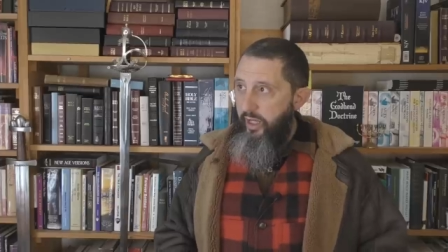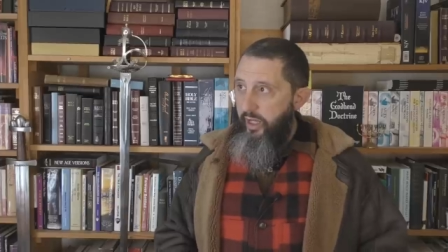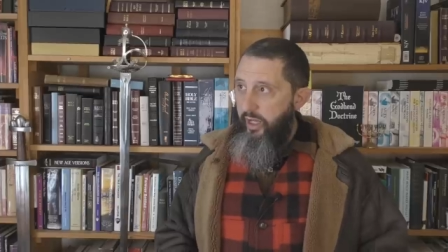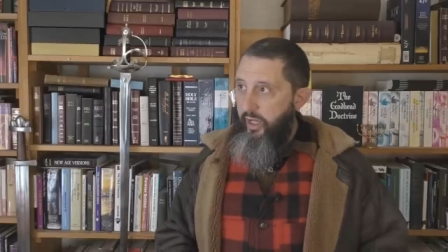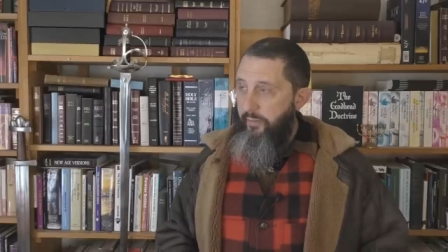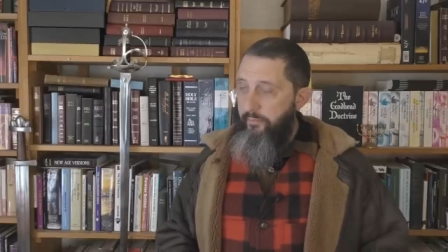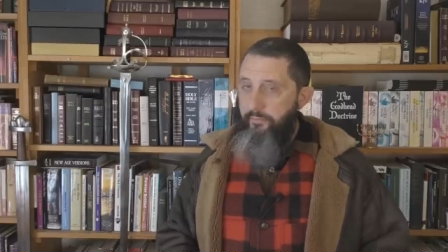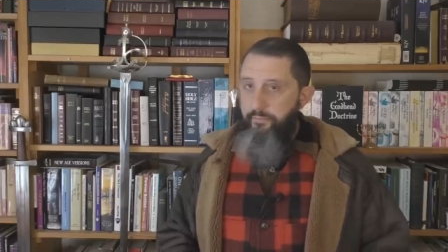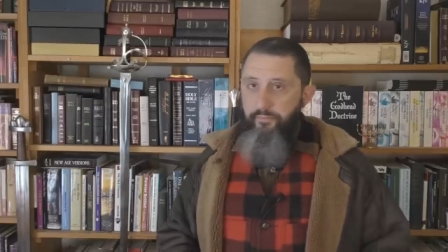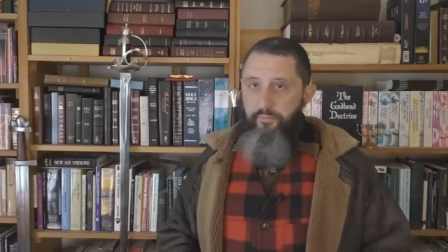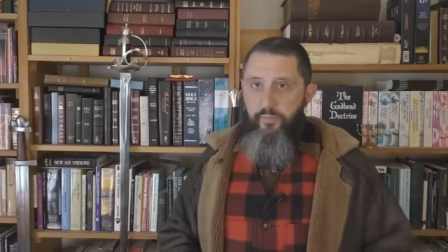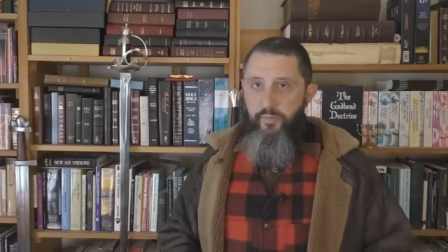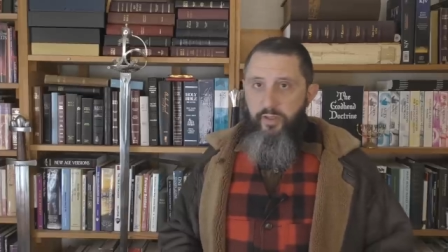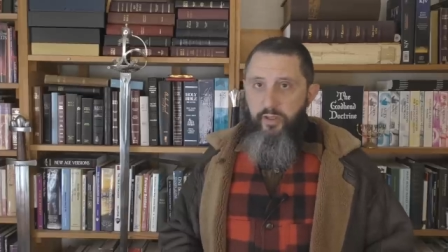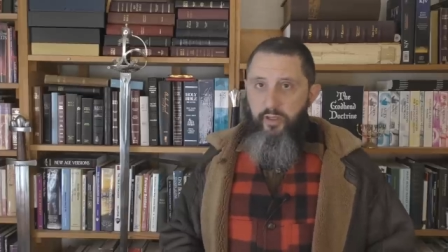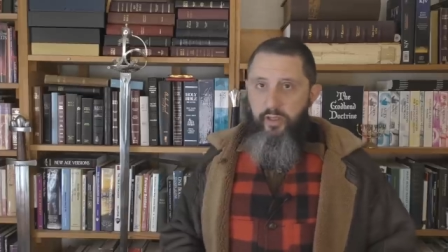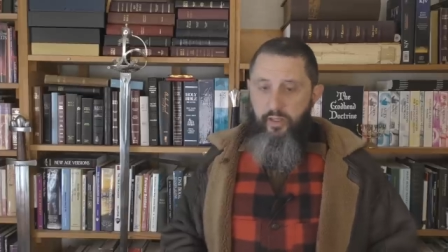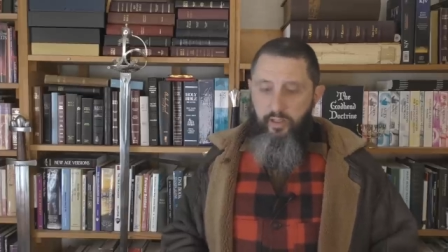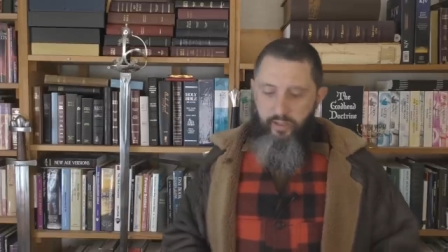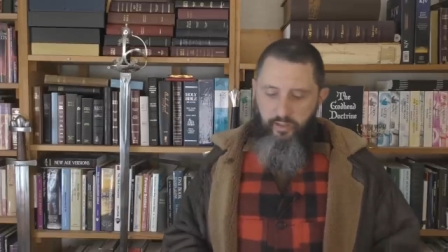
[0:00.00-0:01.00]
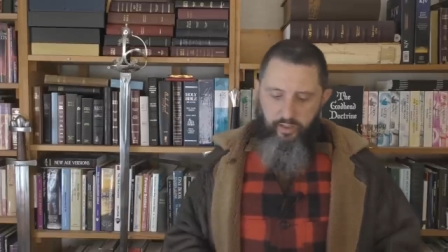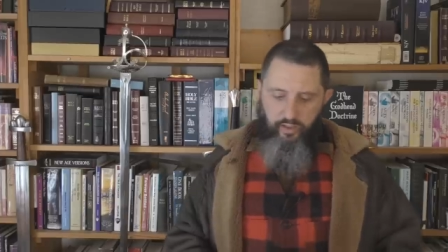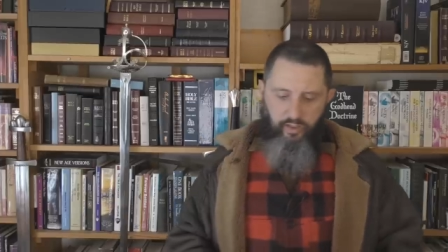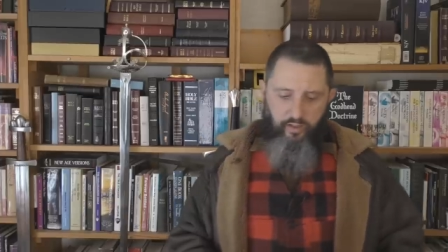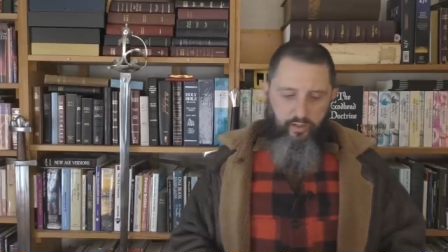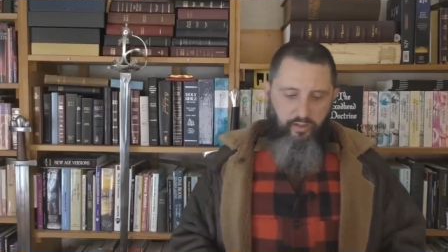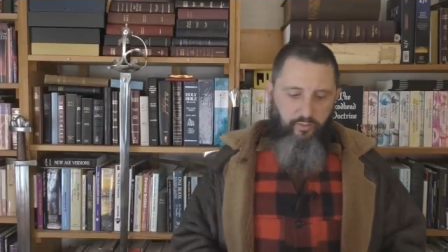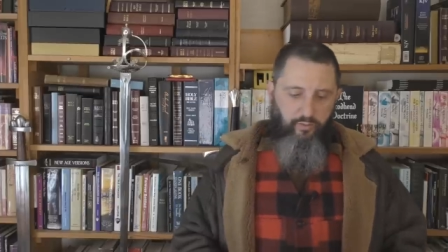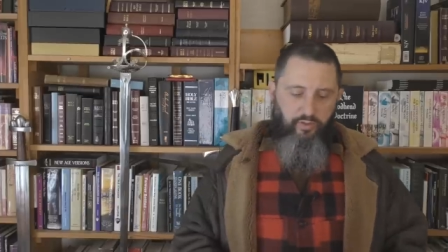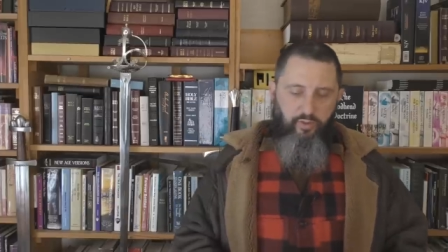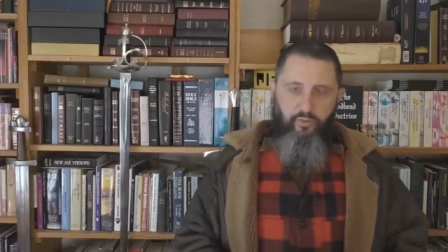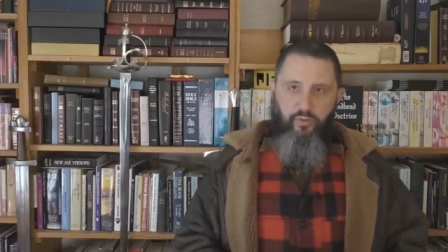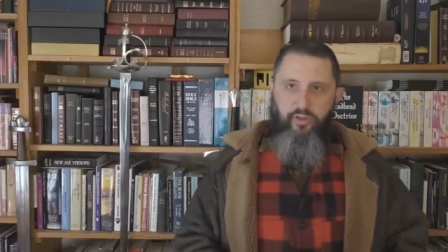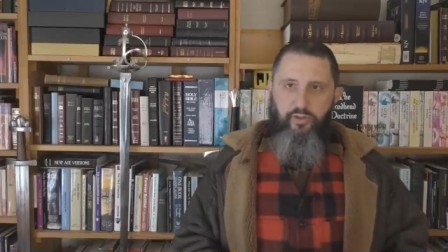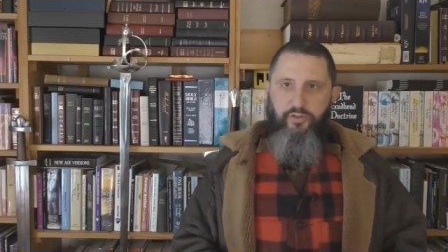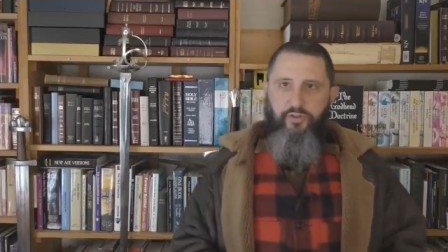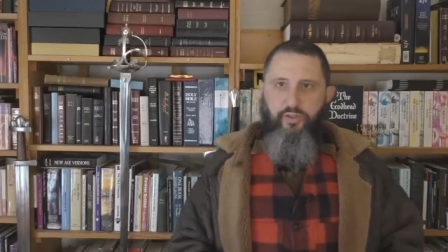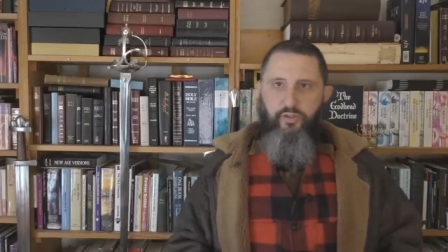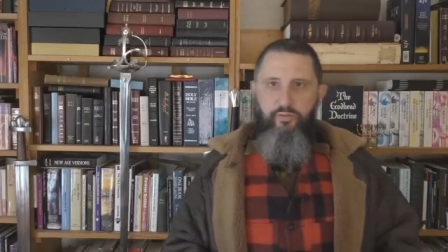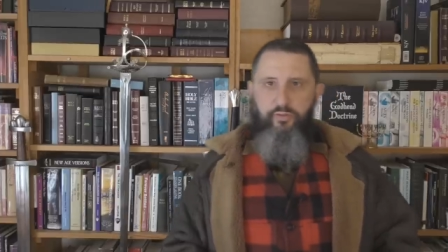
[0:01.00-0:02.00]
Um, I wonder what
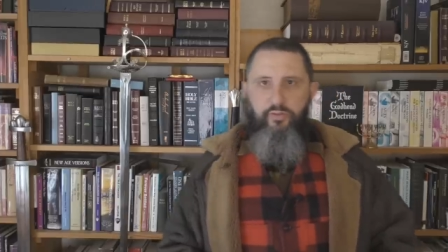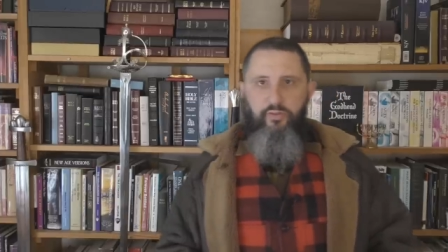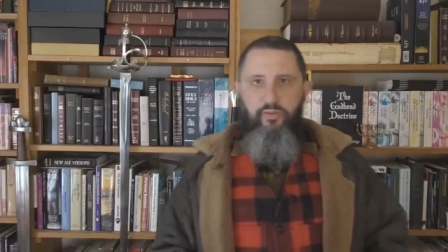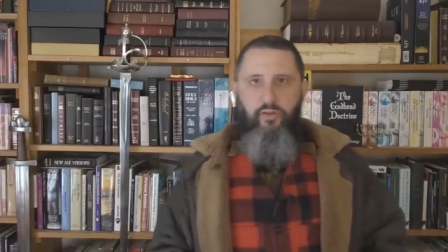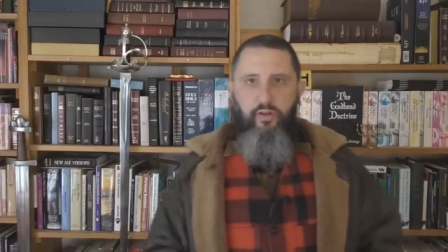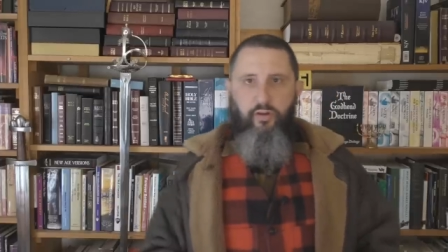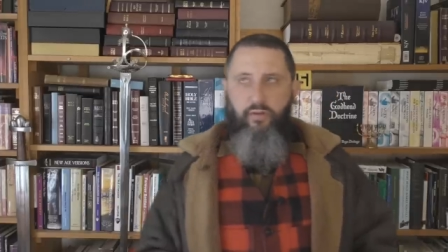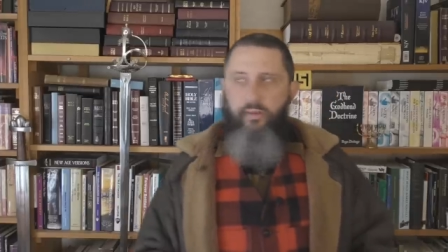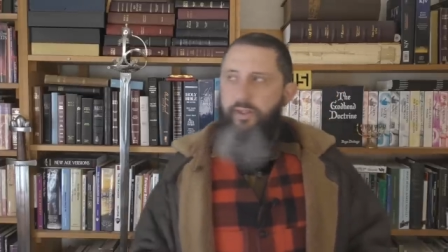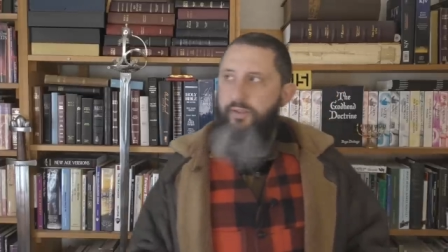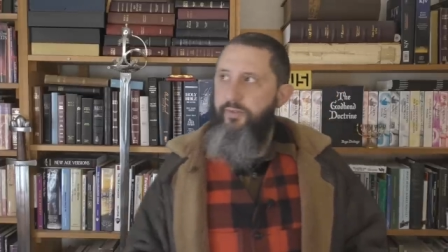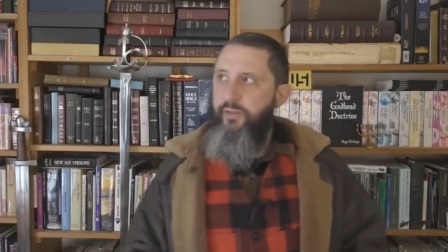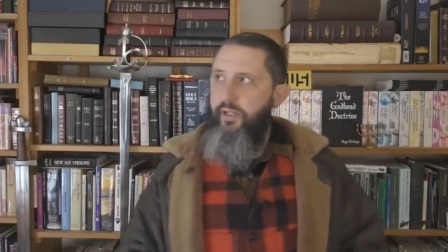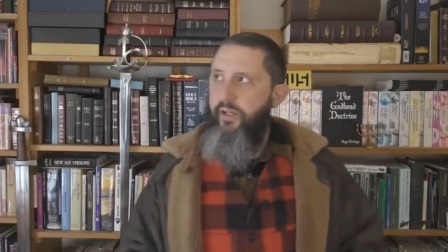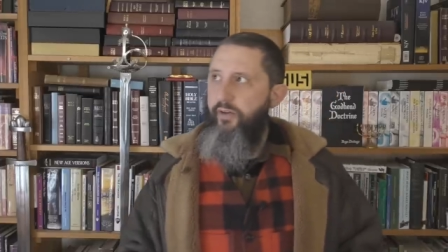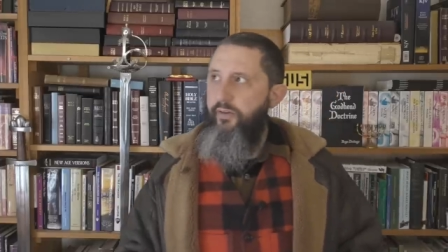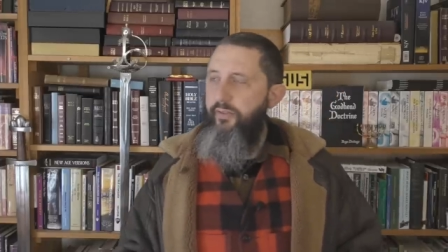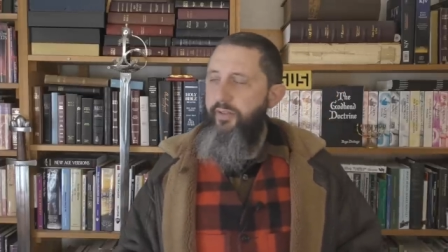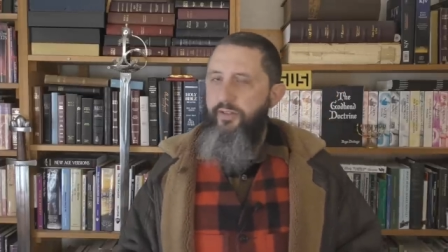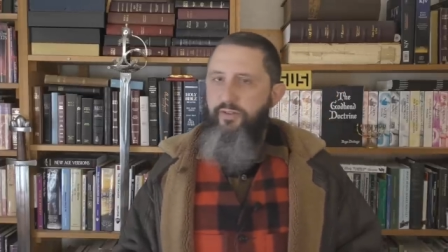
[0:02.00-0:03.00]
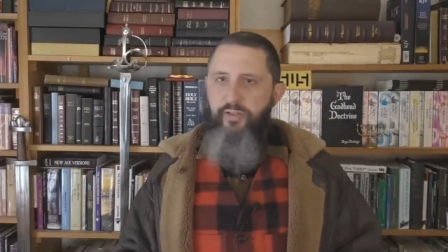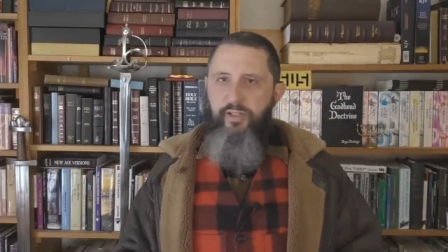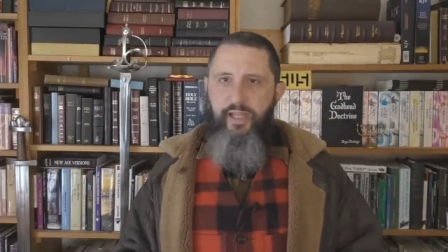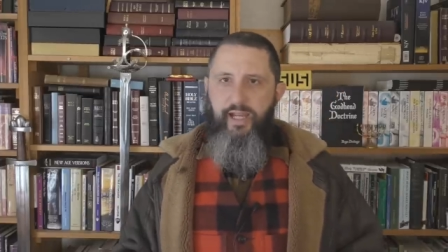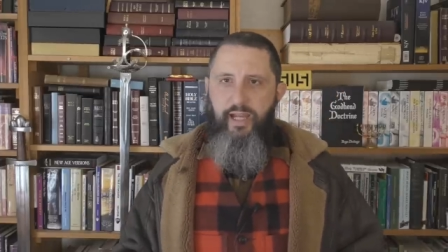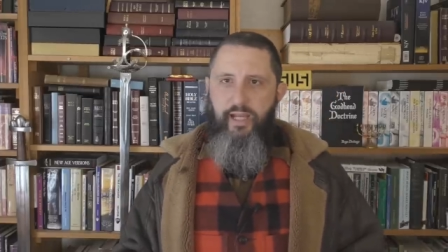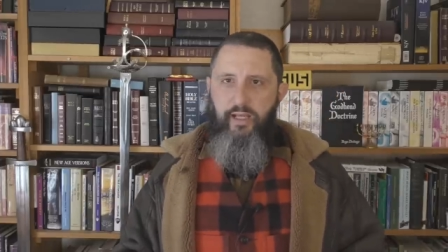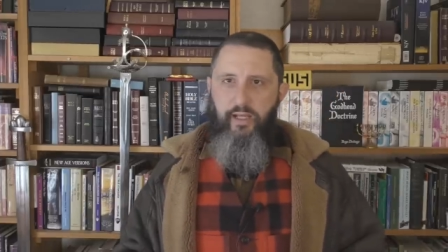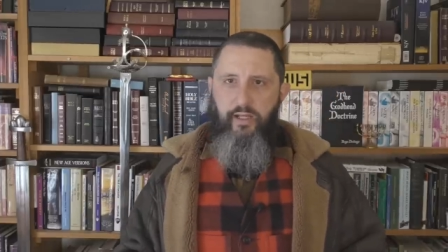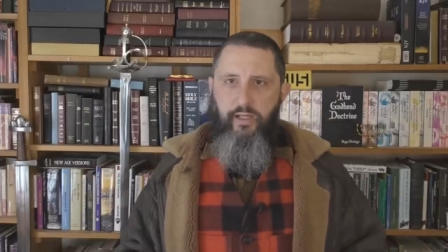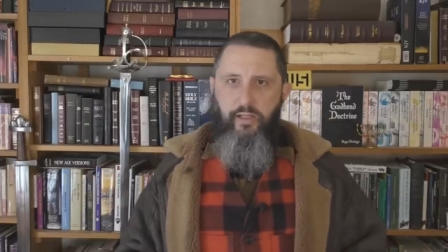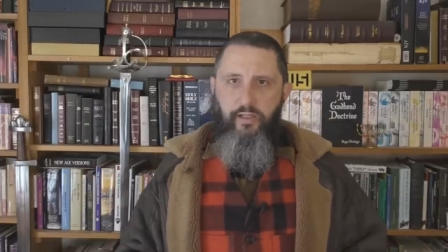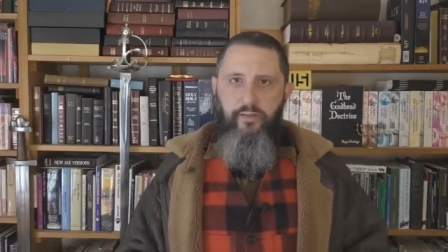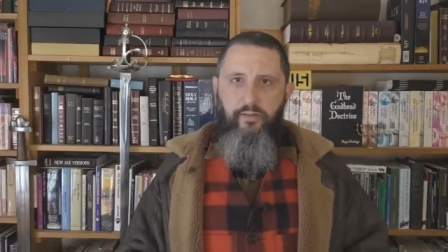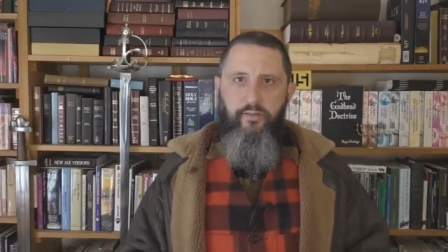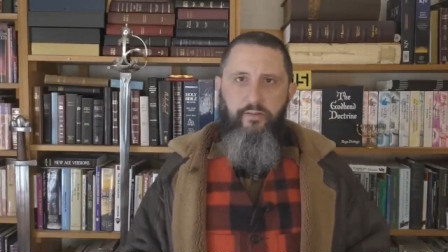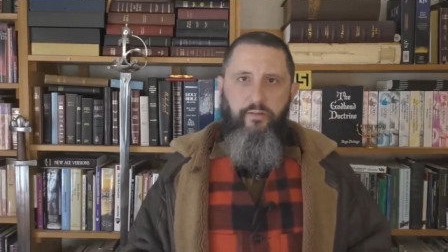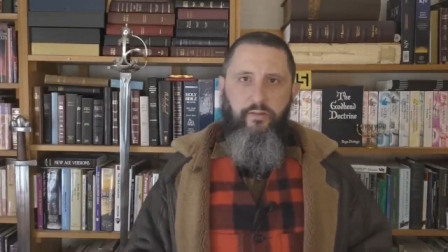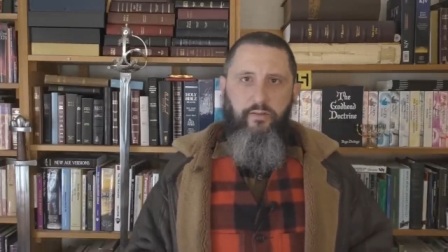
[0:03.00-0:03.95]
her children thought. Oh, that's right. I don't think she had any.